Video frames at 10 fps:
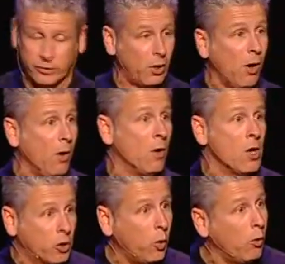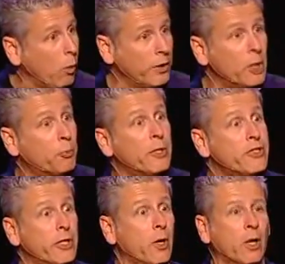He said, "Oh, cool. What are you
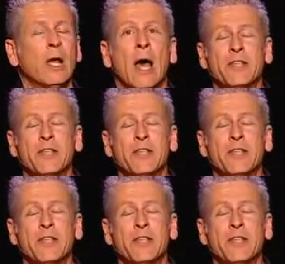preaching on?"